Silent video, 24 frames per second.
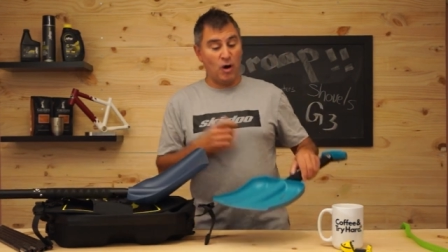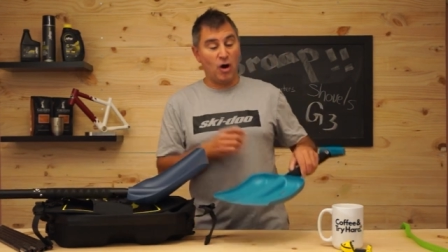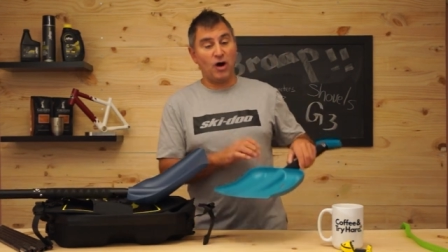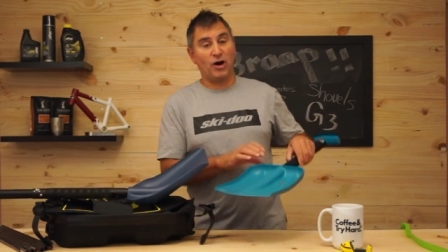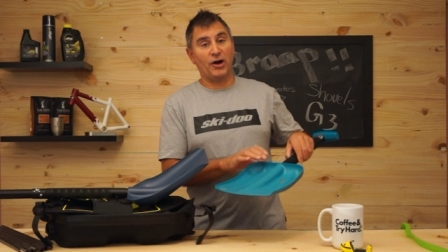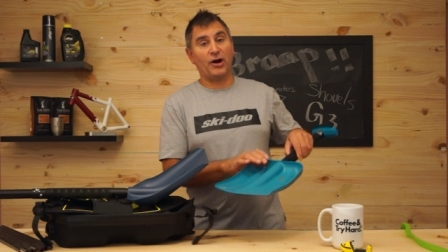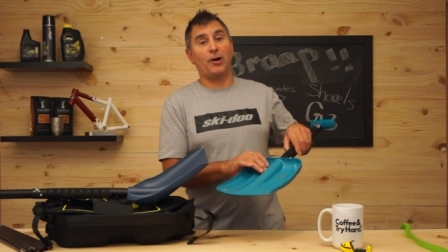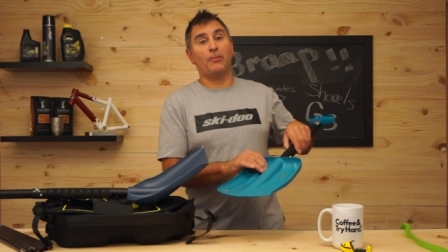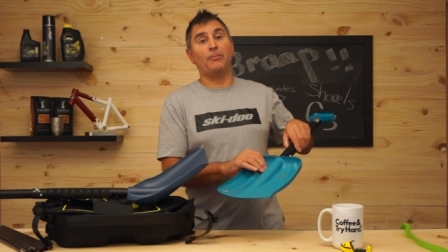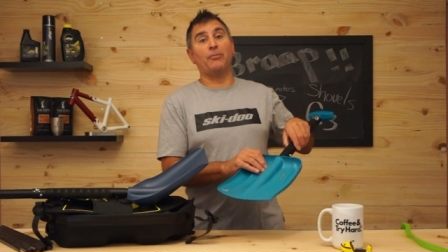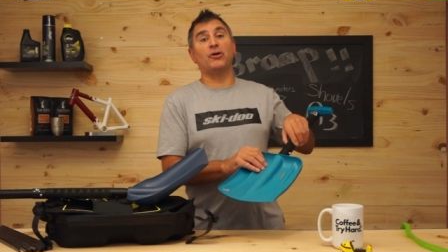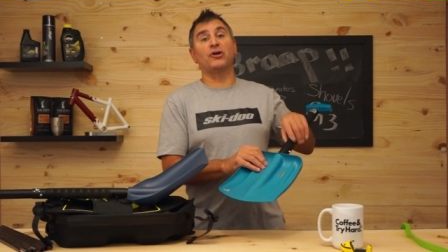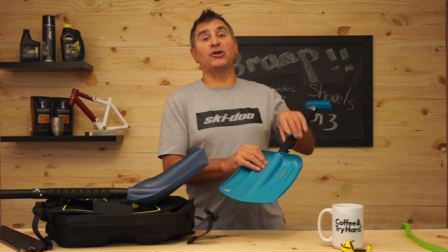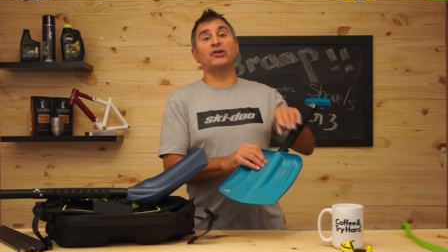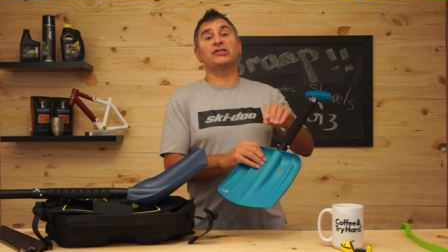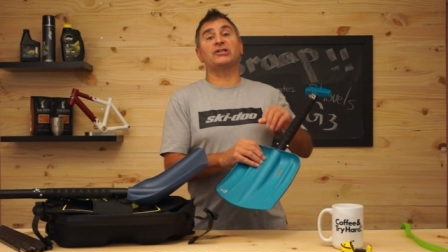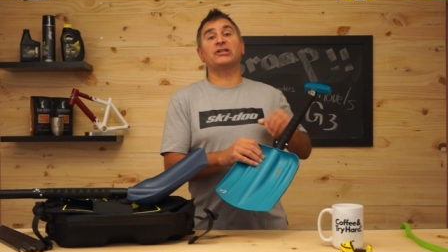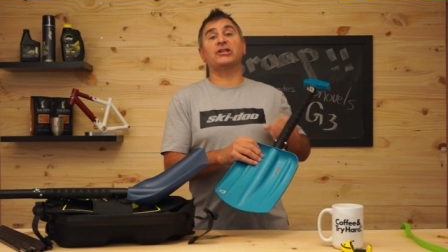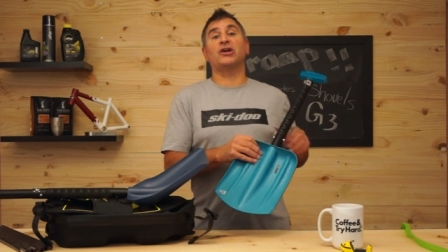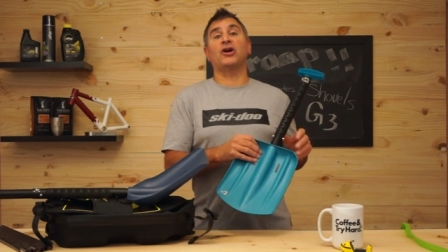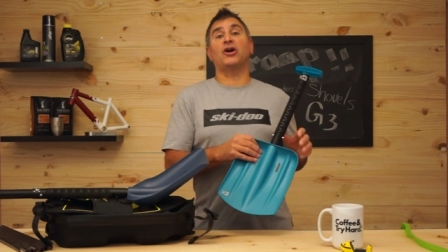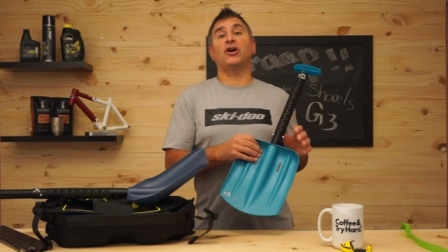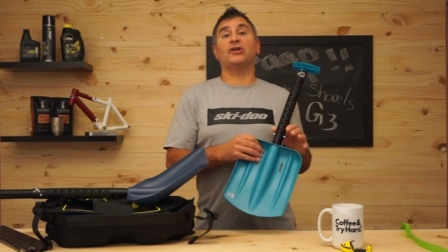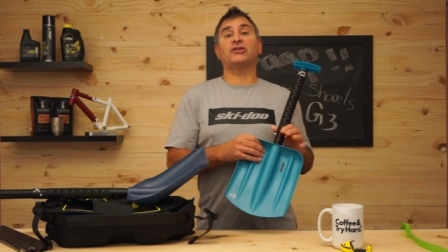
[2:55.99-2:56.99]
on our
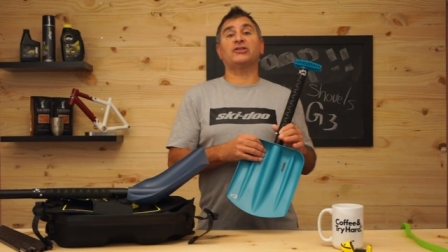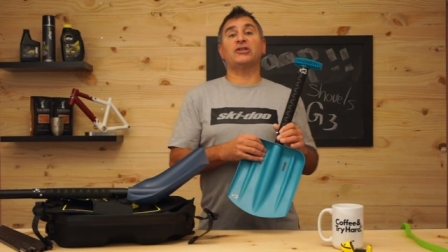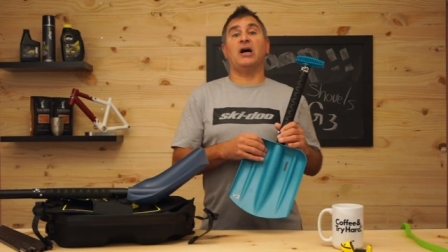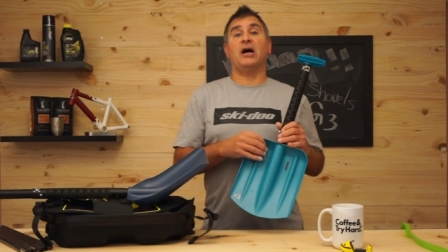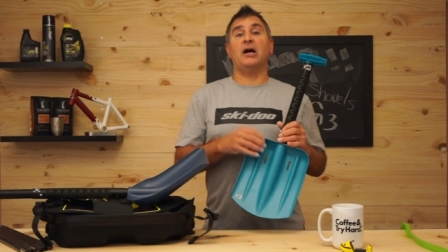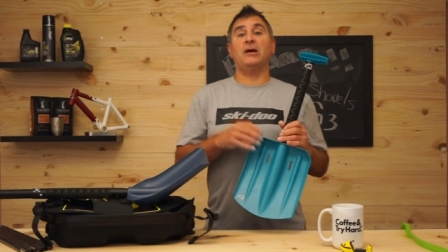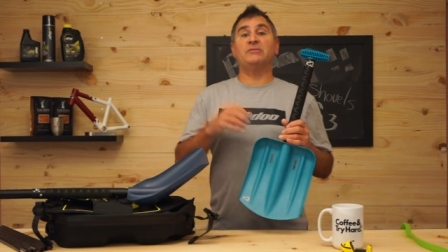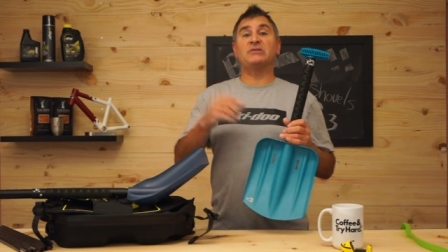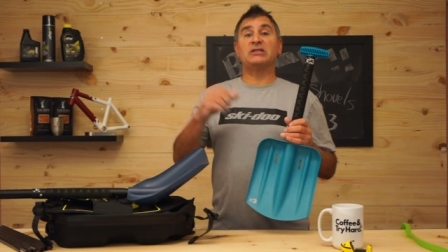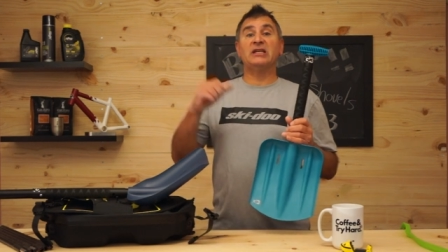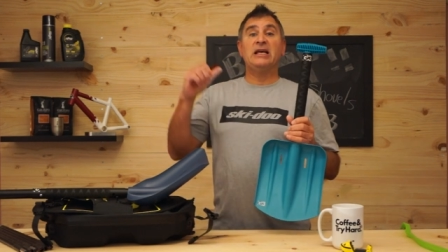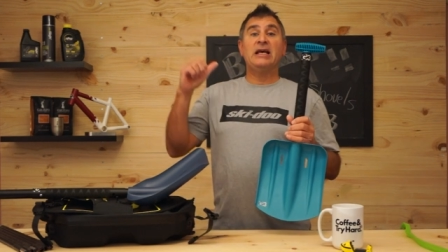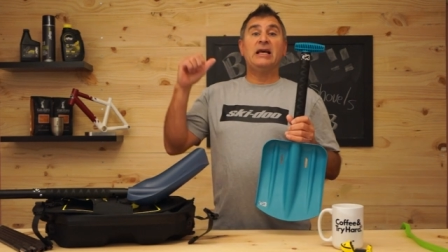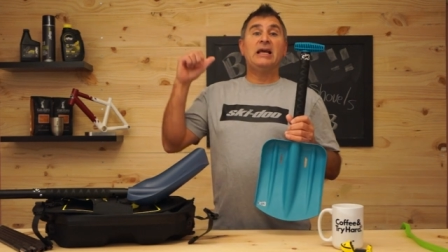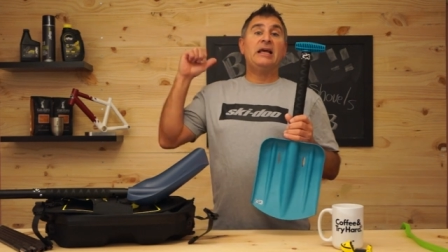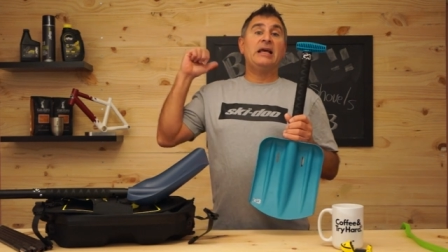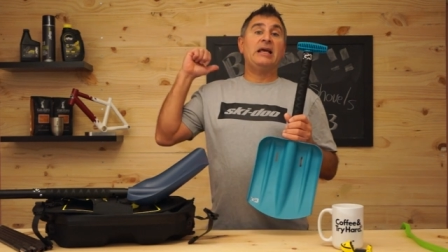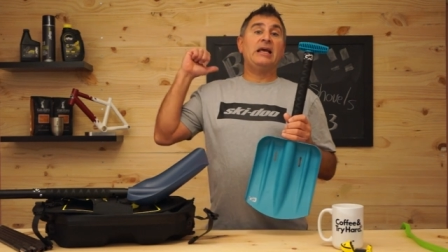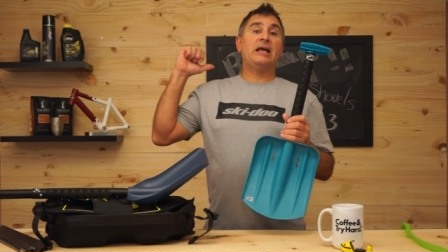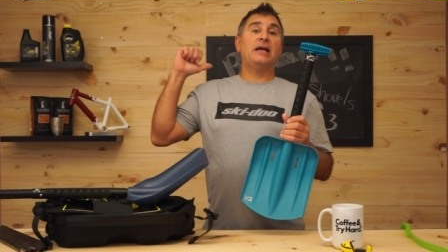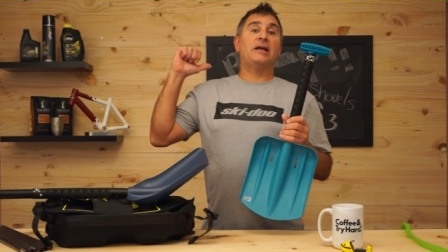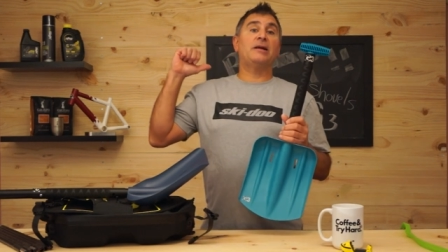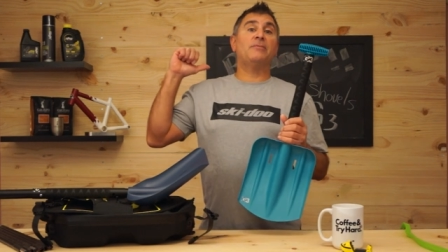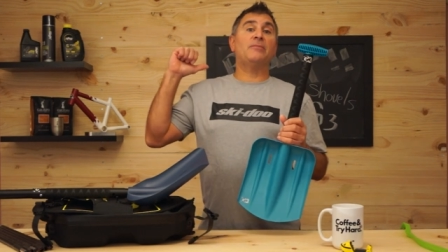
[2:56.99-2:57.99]
person at all times
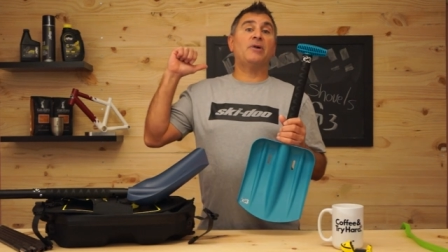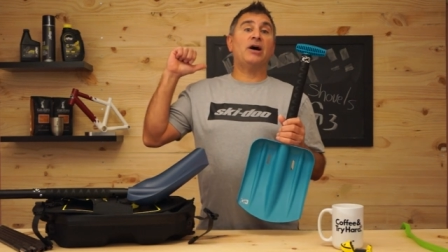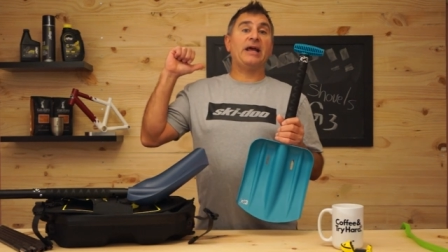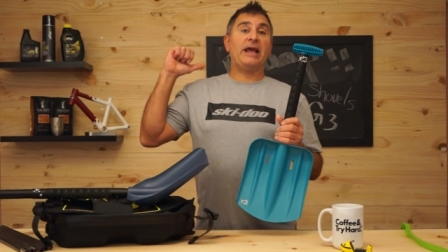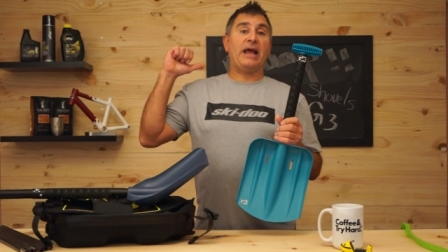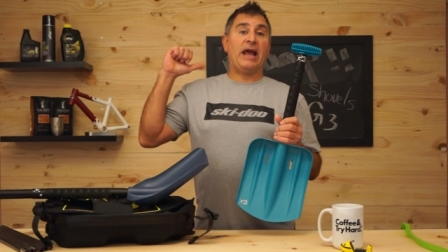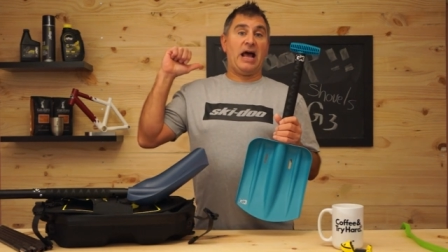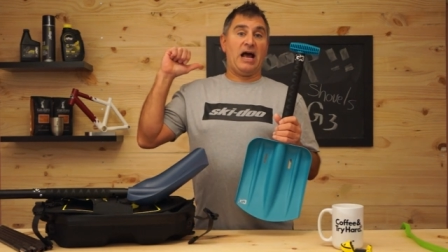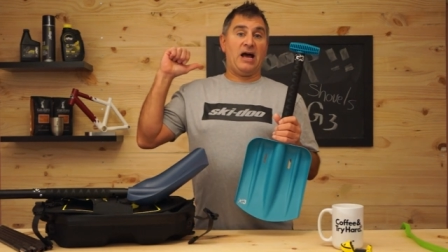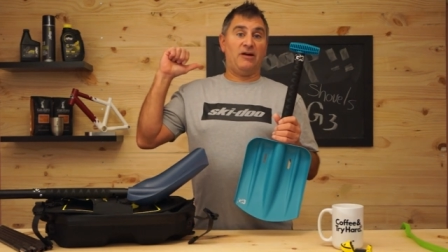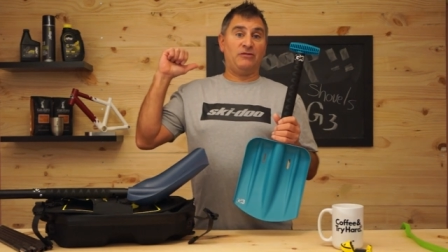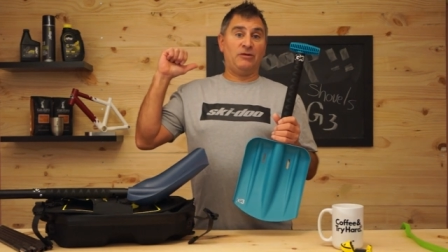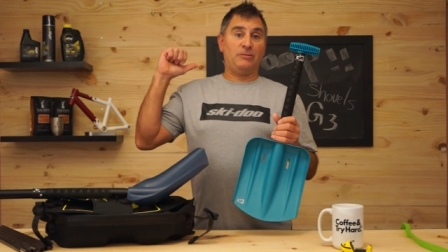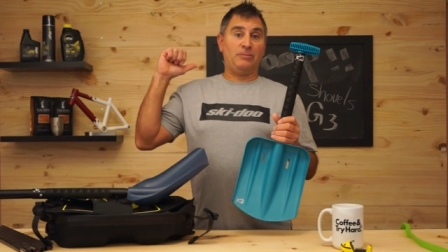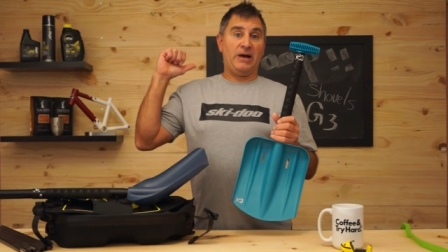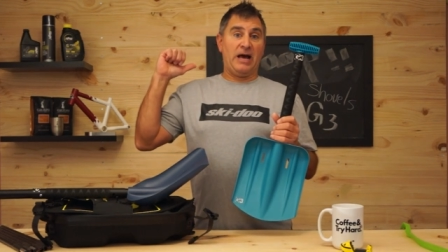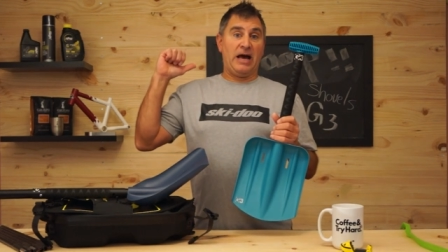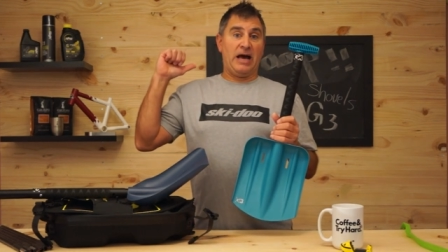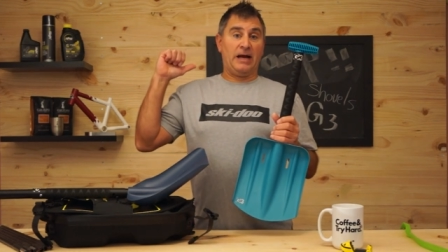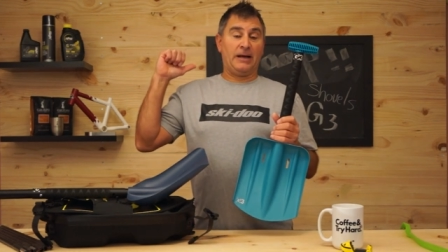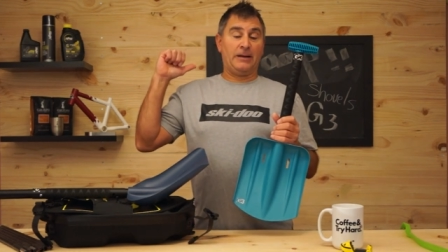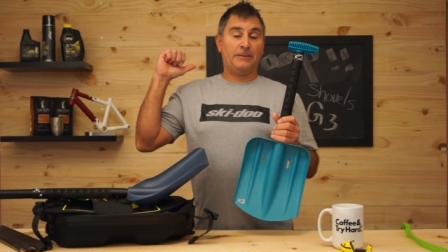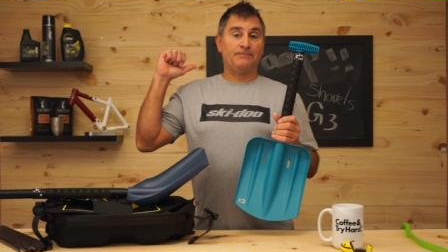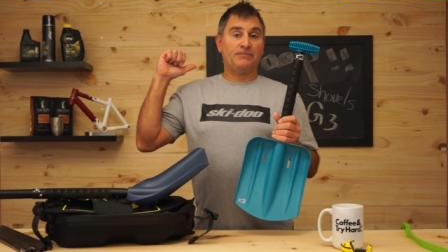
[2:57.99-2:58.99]
in my Avi
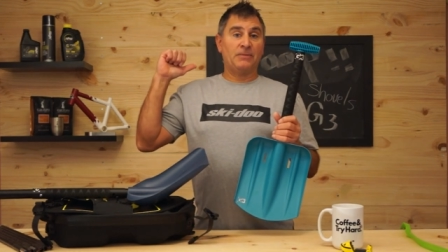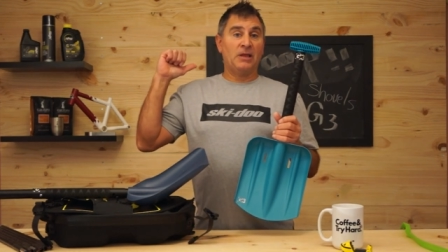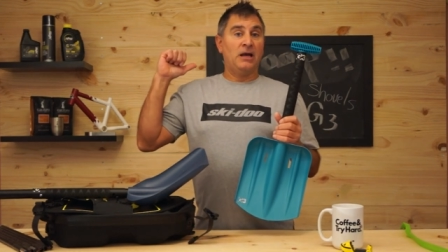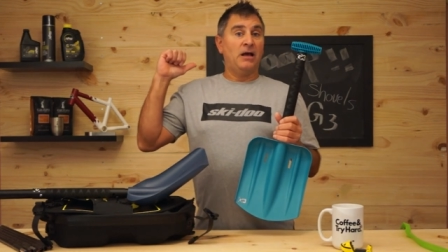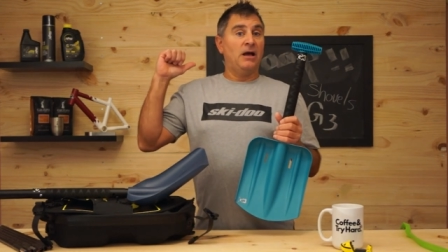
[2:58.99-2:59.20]
pack.